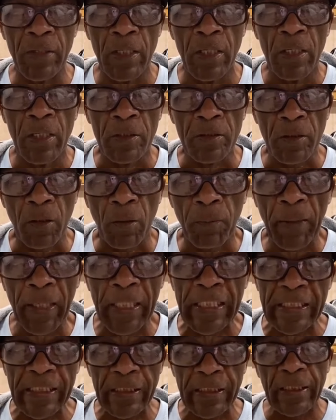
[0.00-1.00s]
So
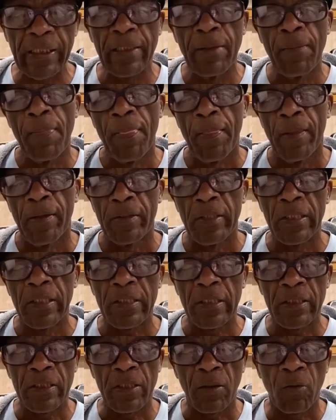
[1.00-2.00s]
basically, this
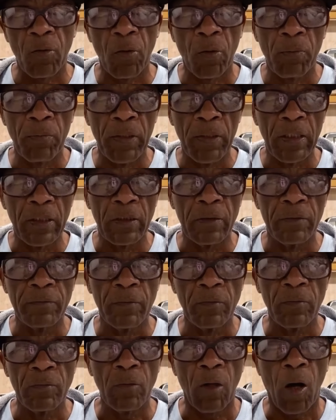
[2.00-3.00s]
is a group build.
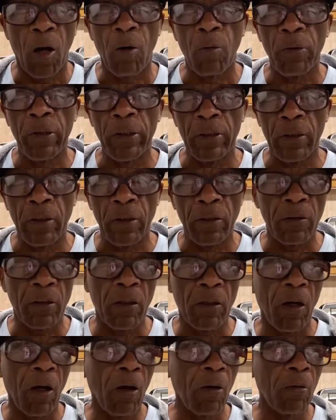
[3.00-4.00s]
All
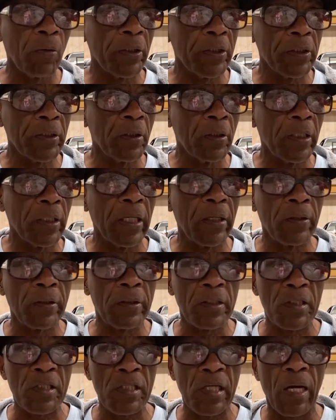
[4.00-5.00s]
we're doing here at
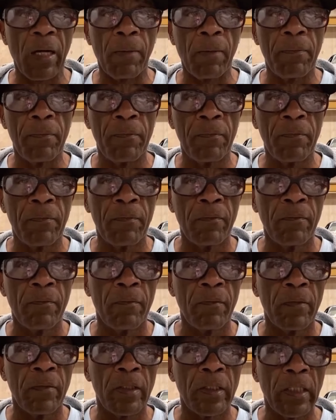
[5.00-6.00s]
the shop,
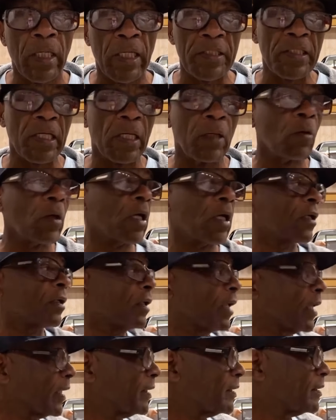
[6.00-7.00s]
and I say we because
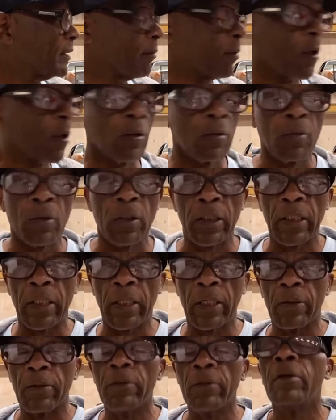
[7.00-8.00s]
I guess I'm the only one
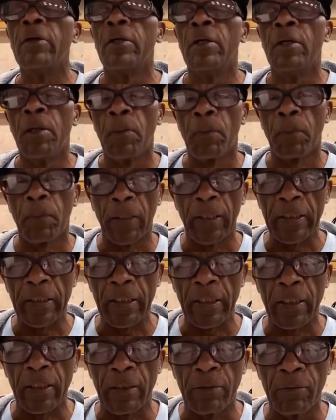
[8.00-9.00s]
here, but
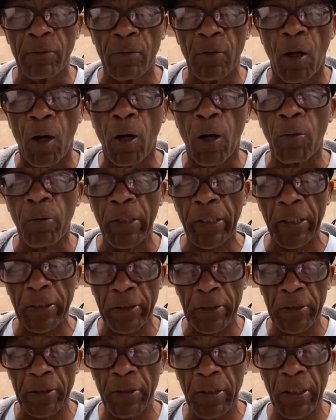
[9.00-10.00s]
all we're going
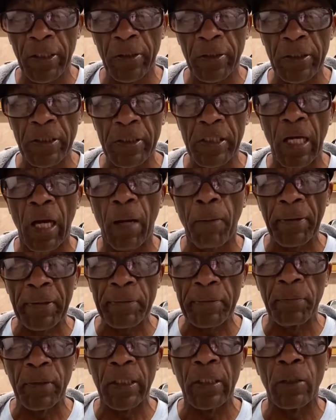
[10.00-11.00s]
to do here at the shop is
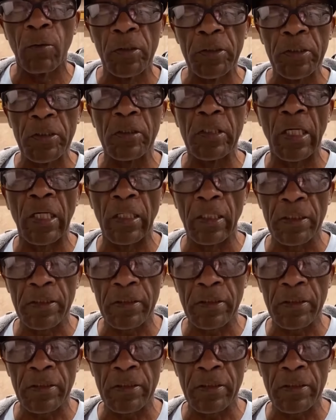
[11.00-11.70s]
build what you tell us to